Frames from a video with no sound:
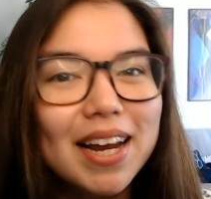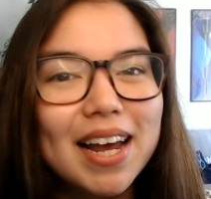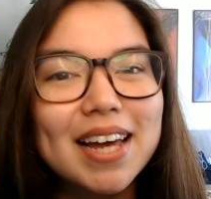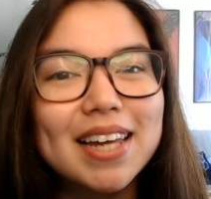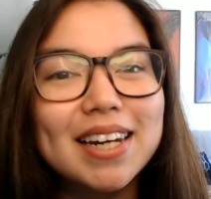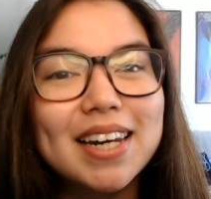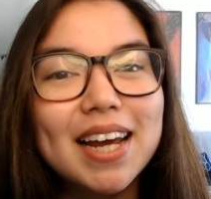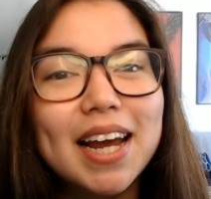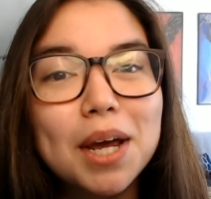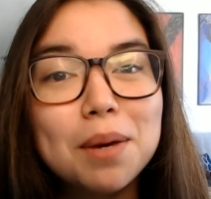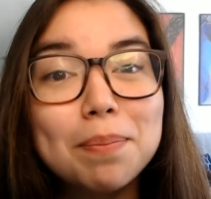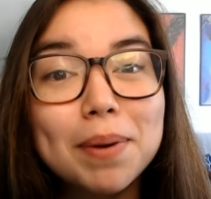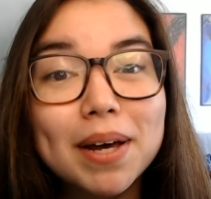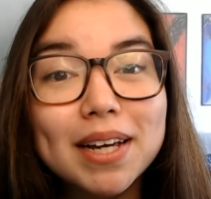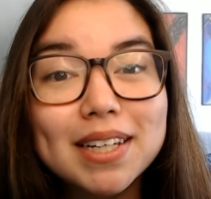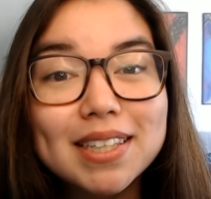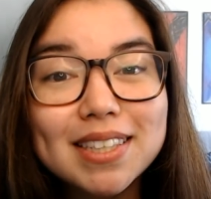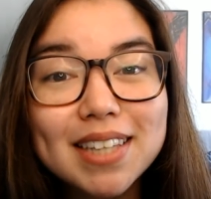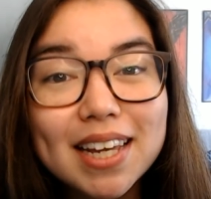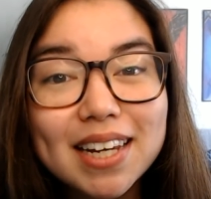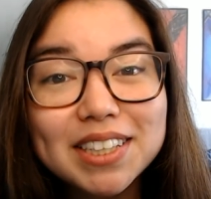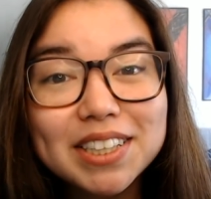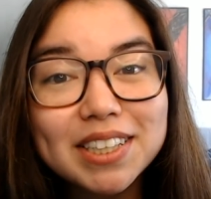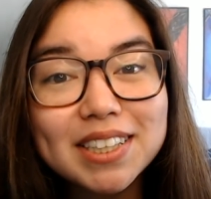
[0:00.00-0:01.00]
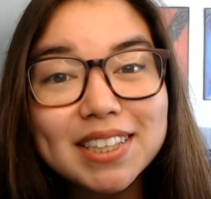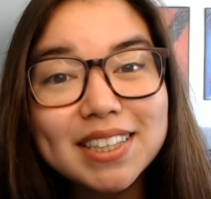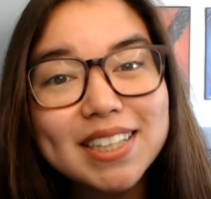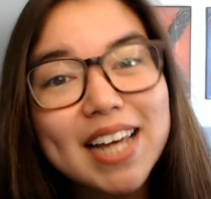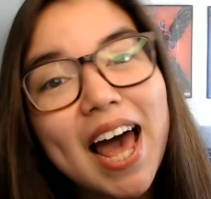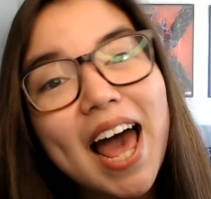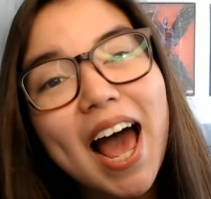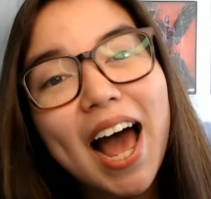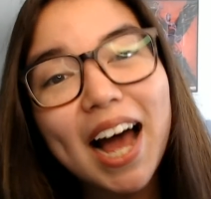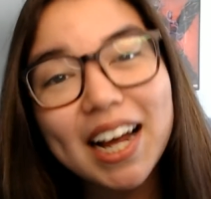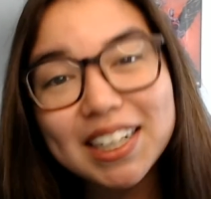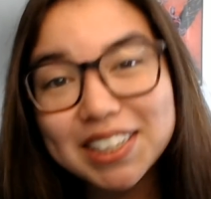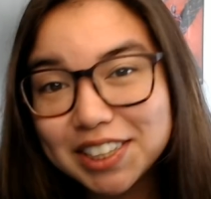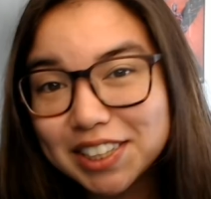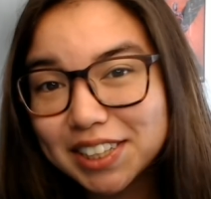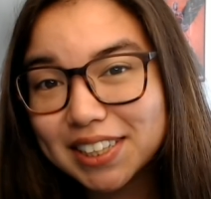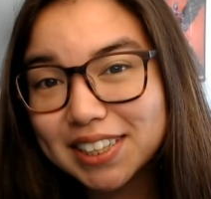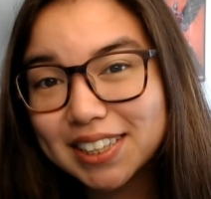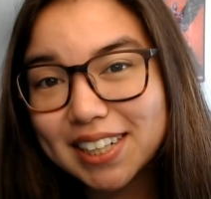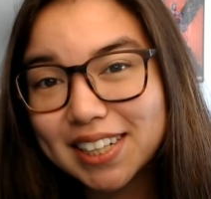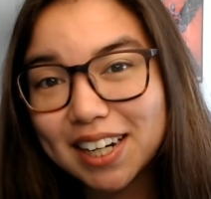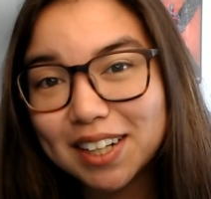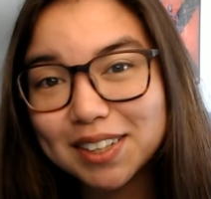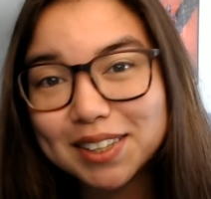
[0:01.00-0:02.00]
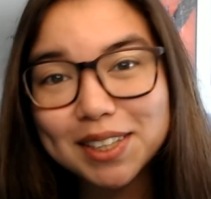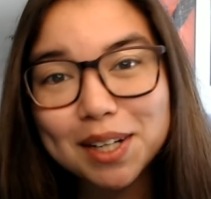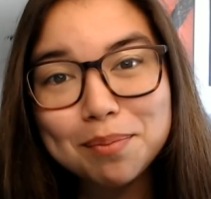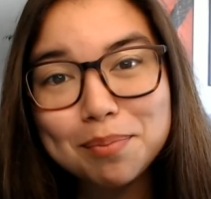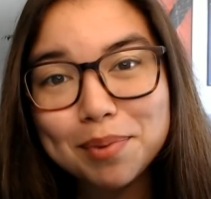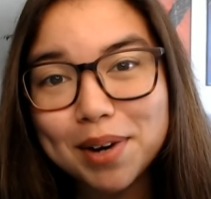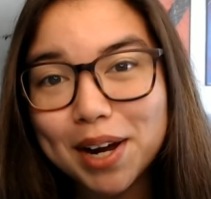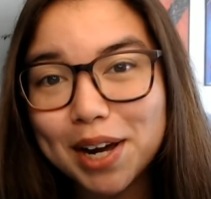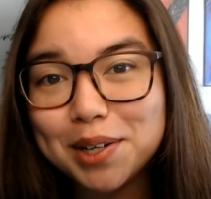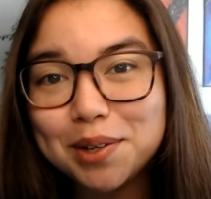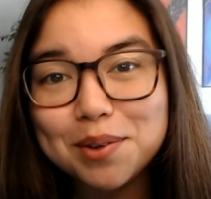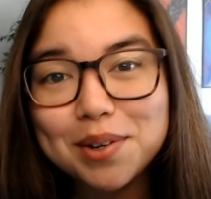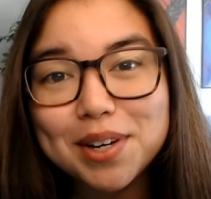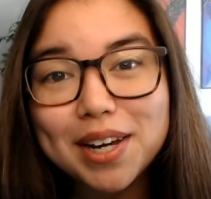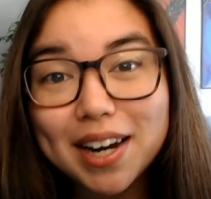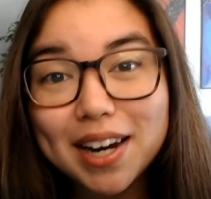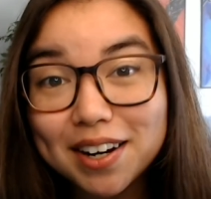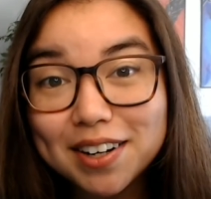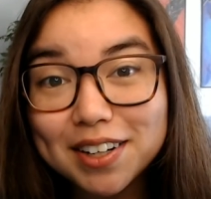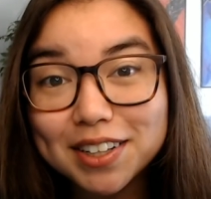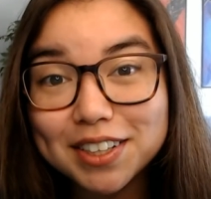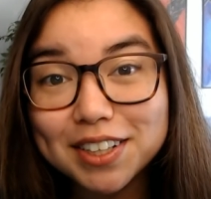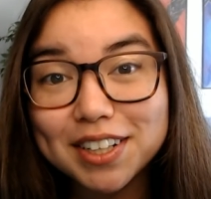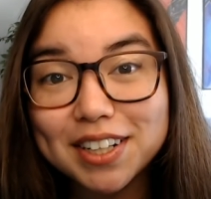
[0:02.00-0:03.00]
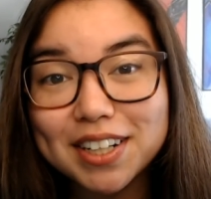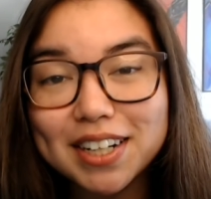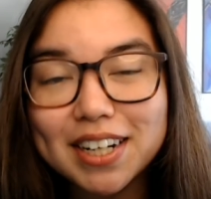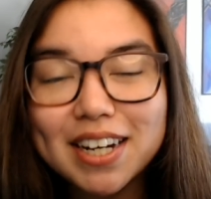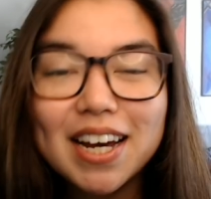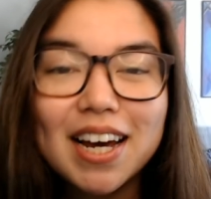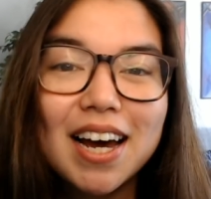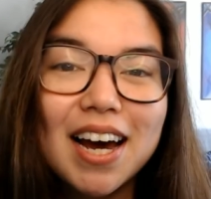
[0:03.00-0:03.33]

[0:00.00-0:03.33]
and Apex Legends has just announced a brand new character.